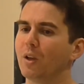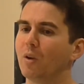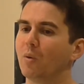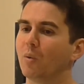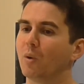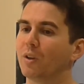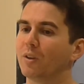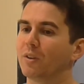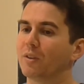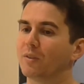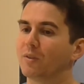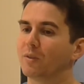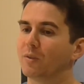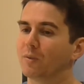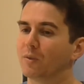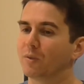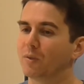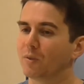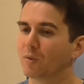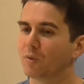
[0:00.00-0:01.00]

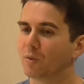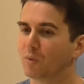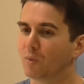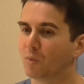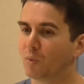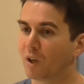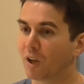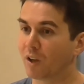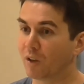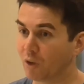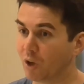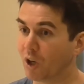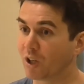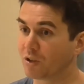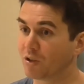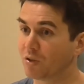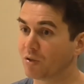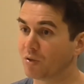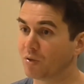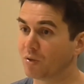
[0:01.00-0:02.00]
What I like
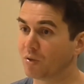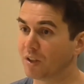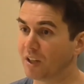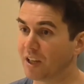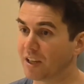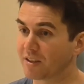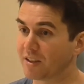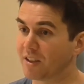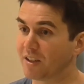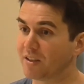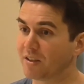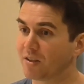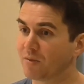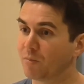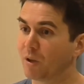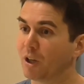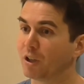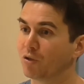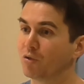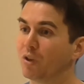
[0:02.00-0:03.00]
to do, yes, is
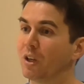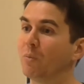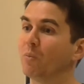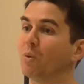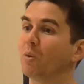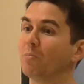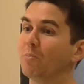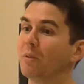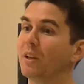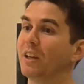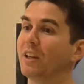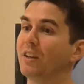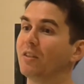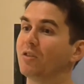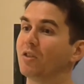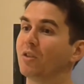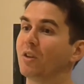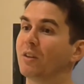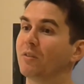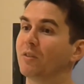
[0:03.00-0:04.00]
my dream would be
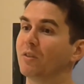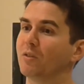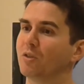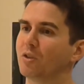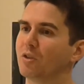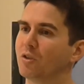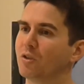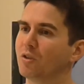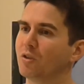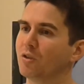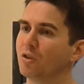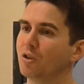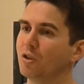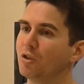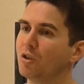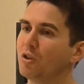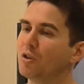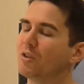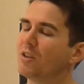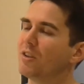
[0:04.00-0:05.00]
to
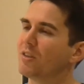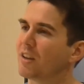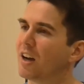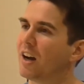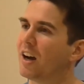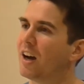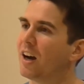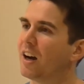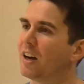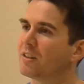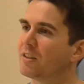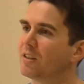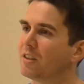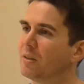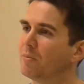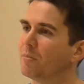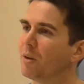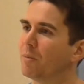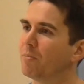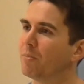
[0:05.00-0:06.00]
use this art
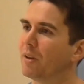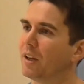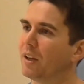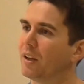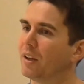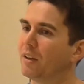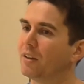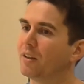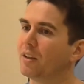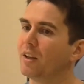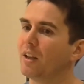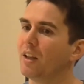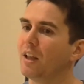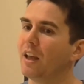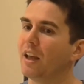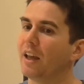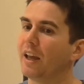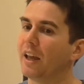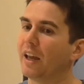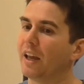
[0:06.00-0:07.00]
in my band
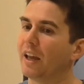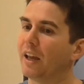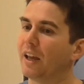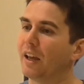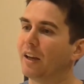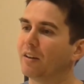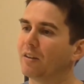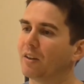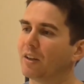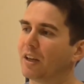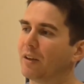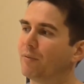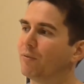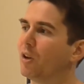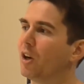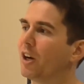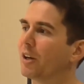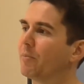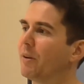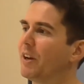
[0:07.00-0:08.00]
and have
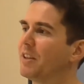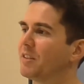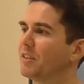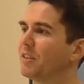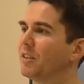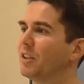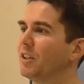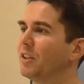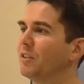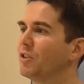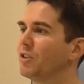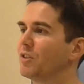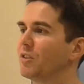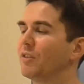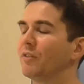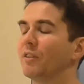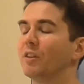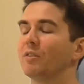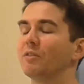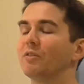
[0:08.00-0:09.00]
basically just
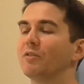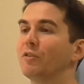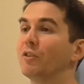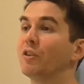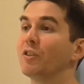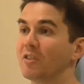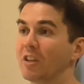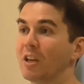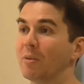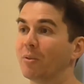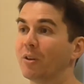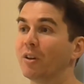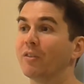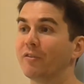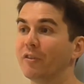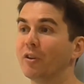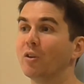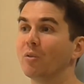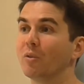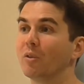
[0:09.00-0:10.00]
for example, a
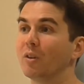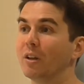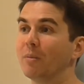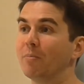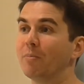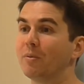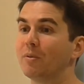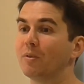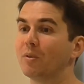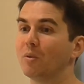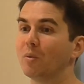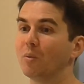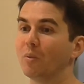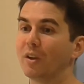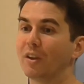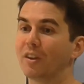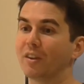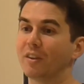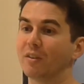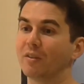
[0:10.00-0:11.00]
film clip
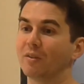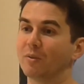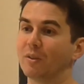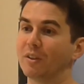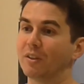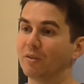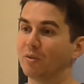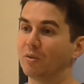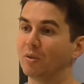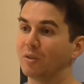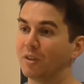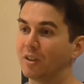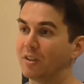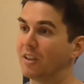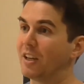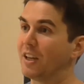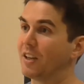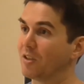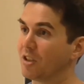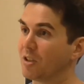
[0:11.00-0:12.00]
with all the
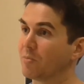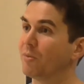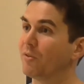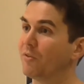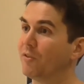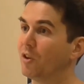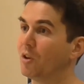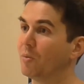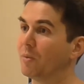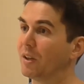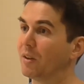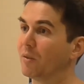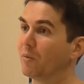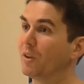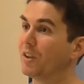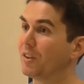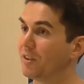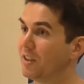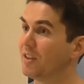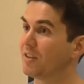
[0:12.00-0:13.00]
dancers performing
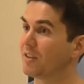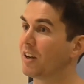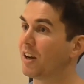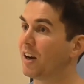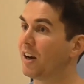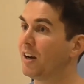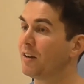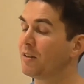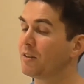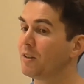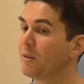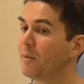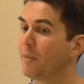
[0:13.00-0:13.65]
with this art.